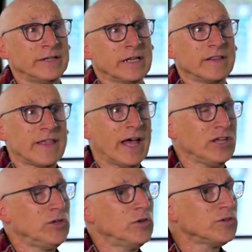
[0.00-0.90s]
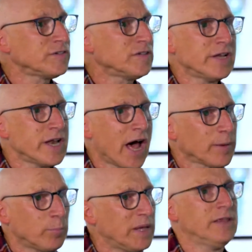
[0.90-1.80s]
And that used to
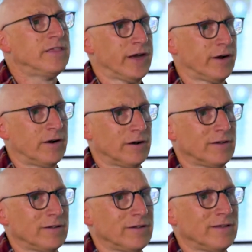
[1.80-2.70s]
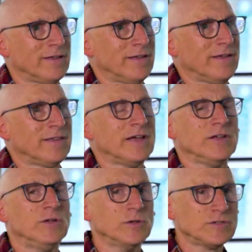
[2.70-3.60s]
not be there.
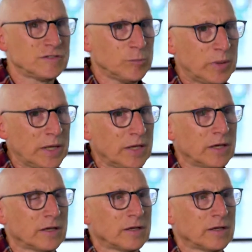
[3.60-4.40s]
It used to be.